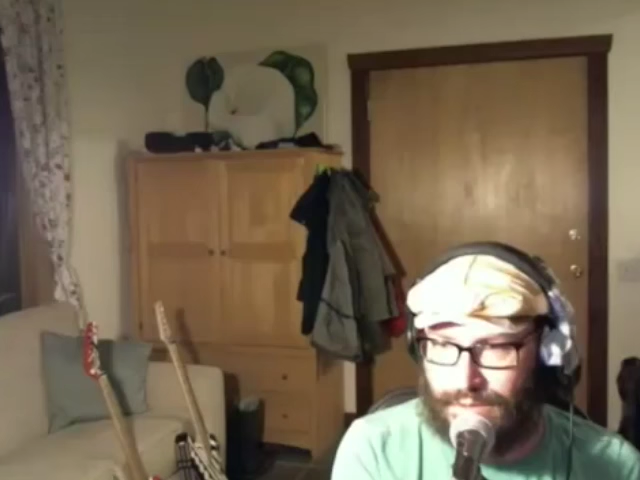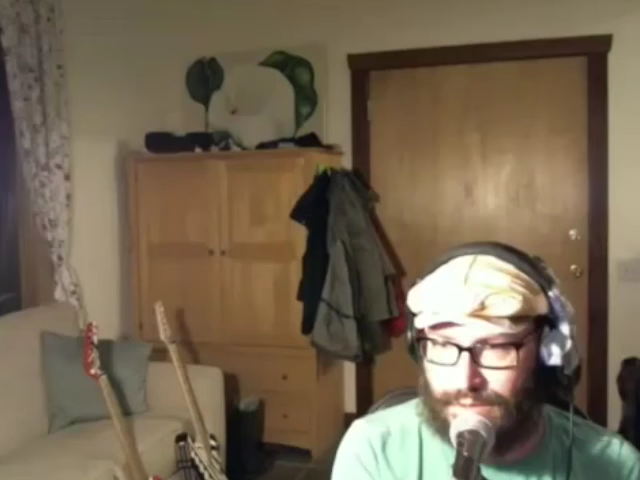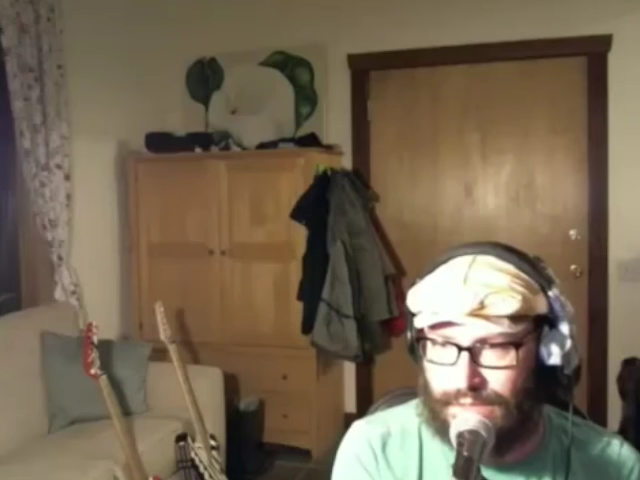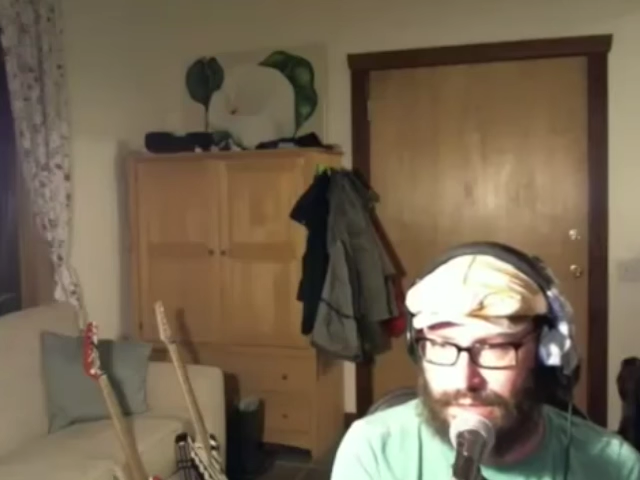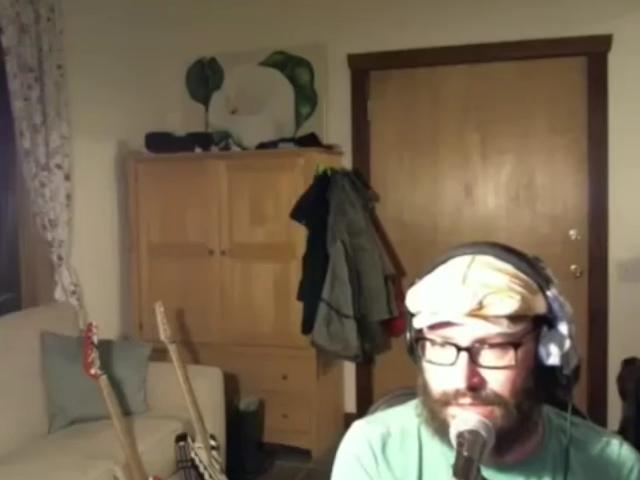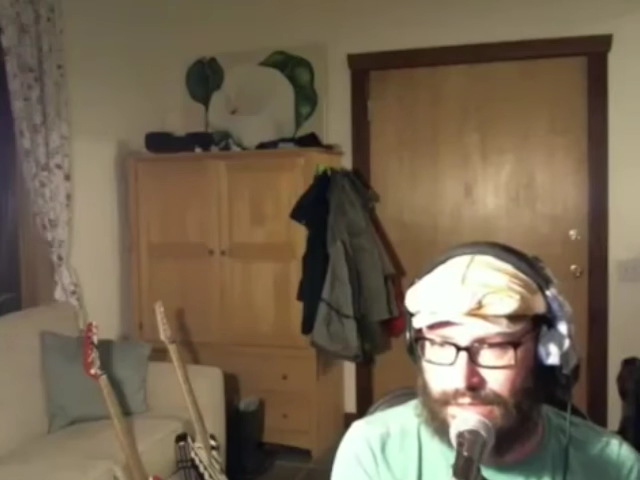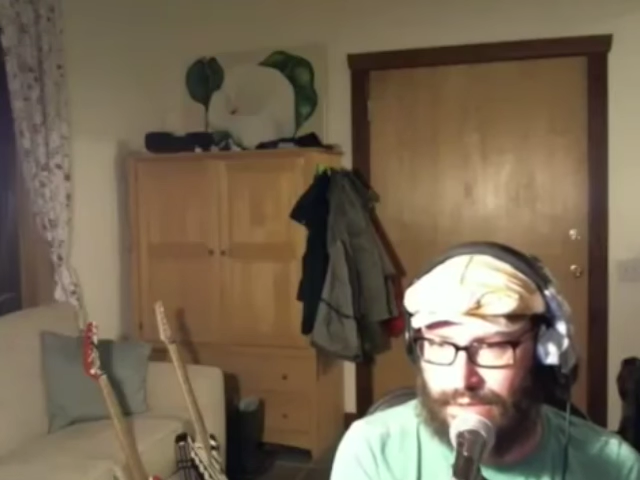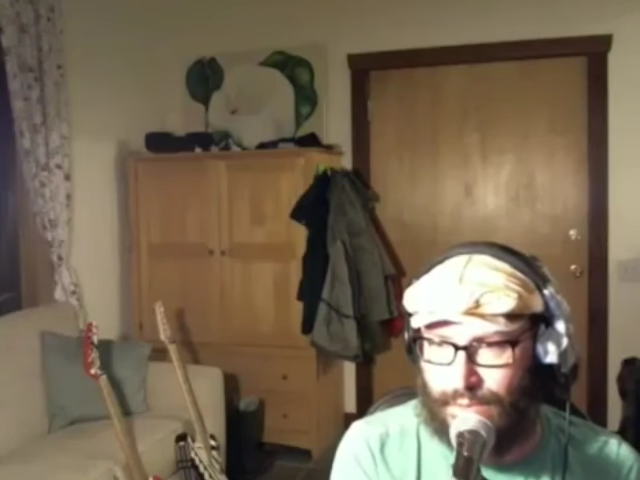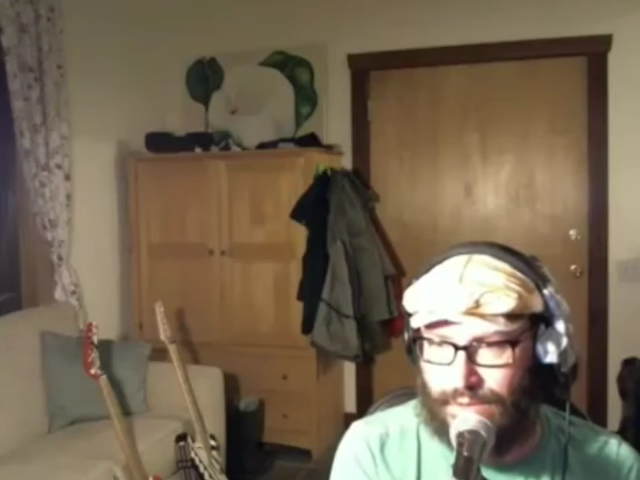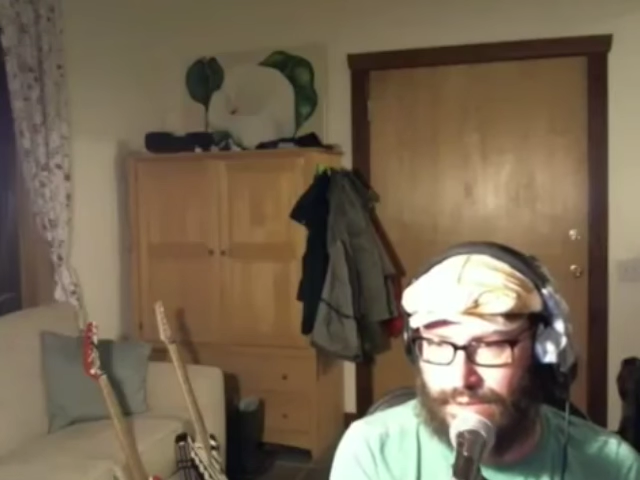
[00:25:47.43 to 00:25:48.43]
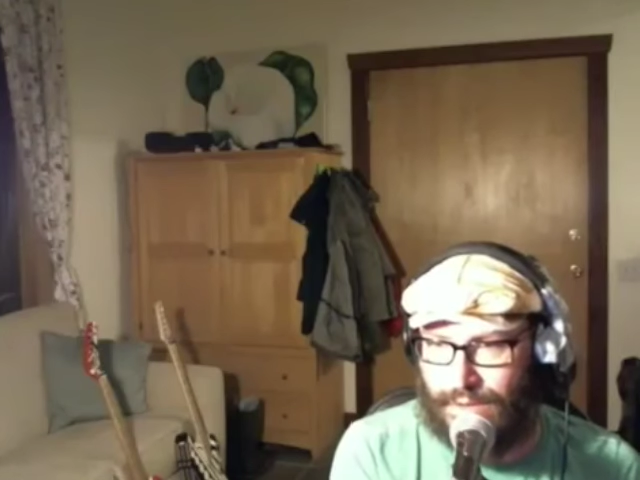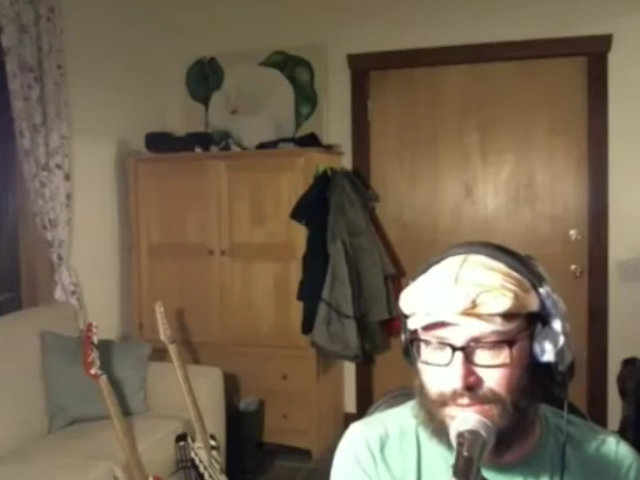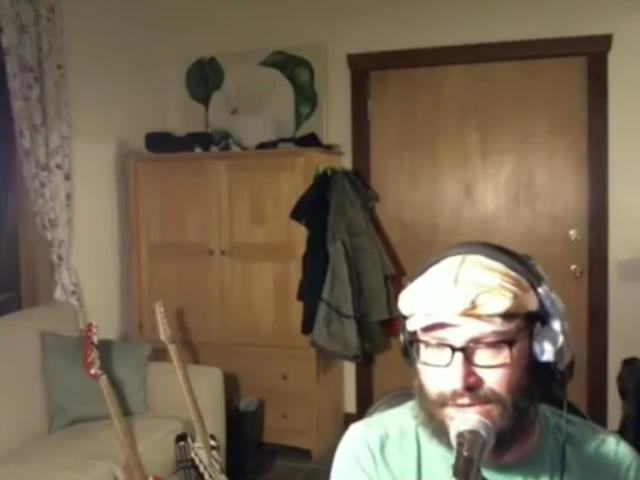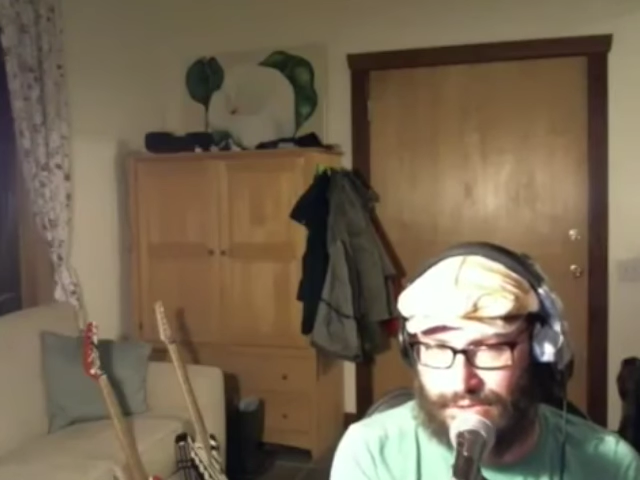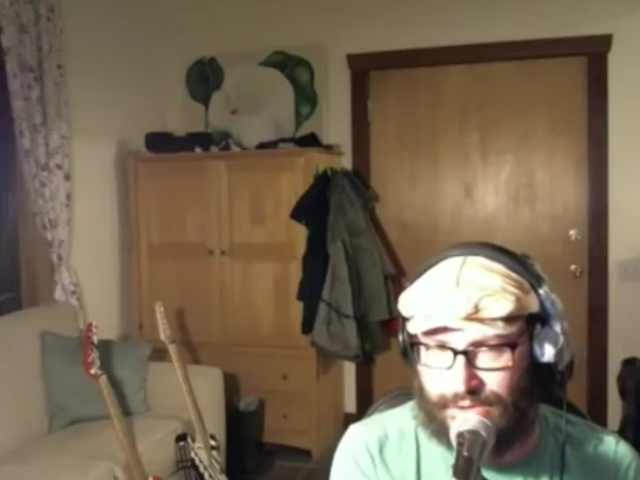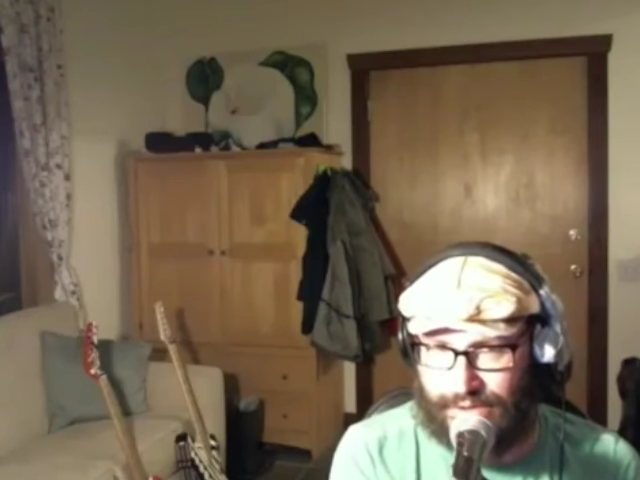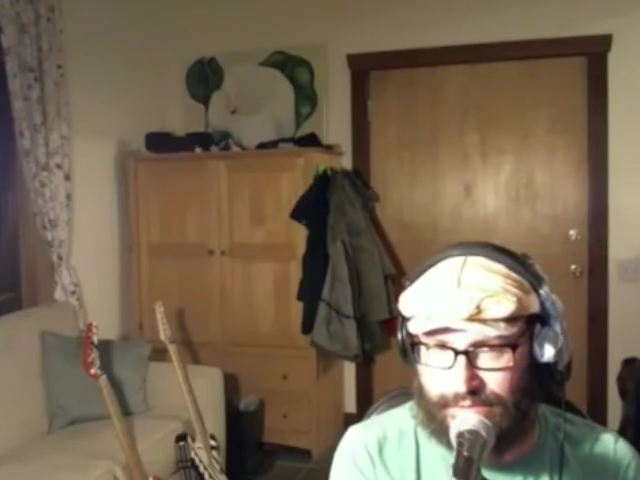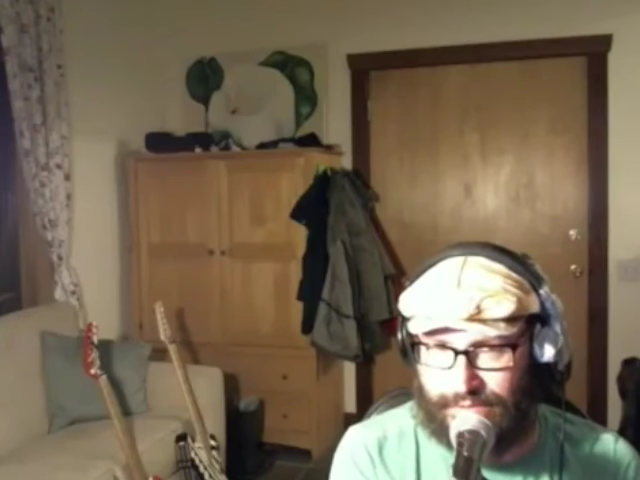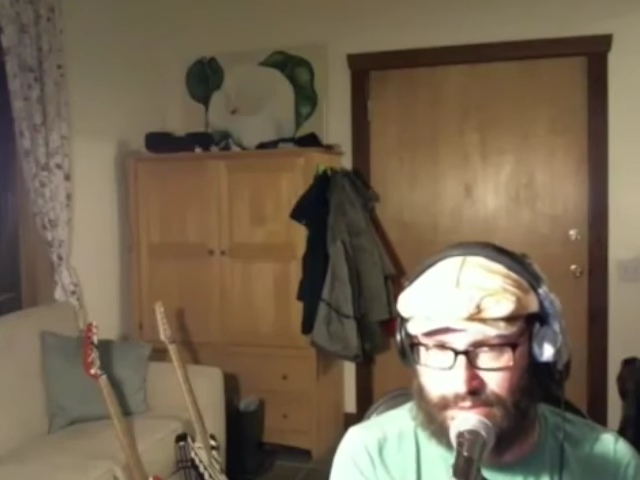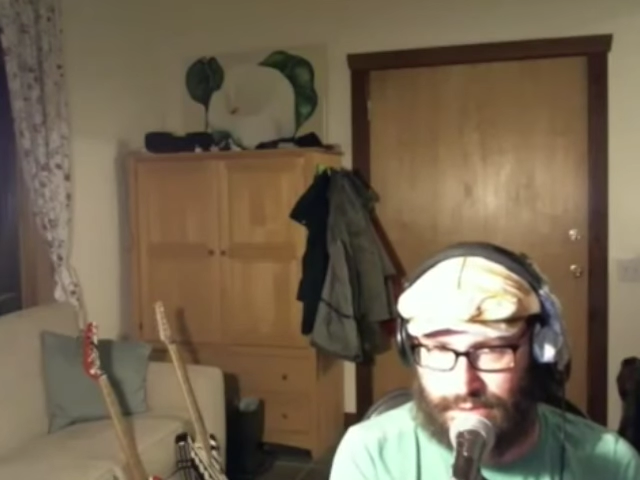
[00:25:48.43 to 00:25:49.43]
he he had the one in the pound cake
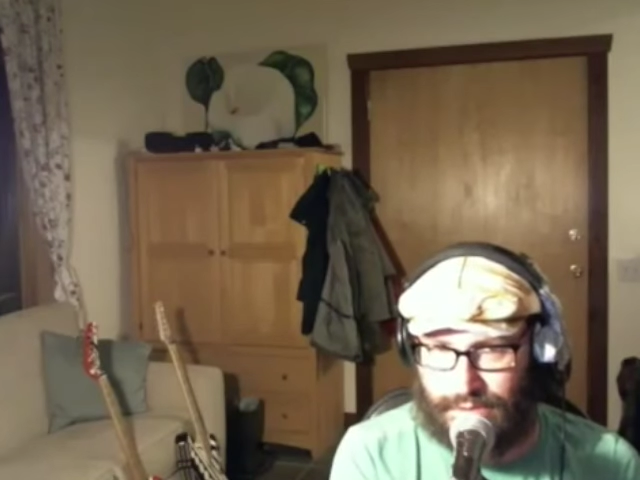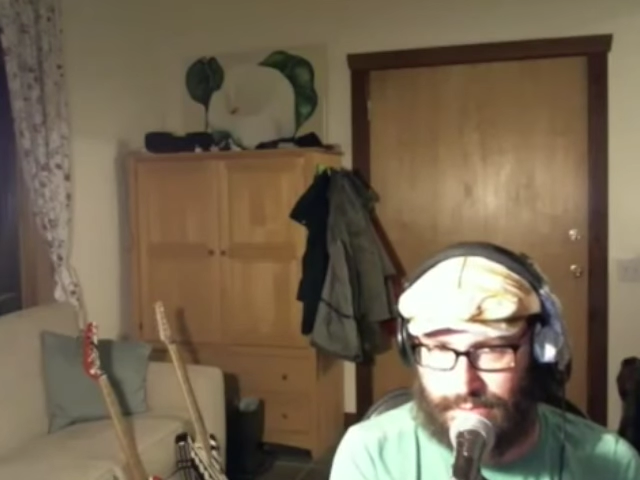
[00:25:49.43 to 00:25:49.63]
video,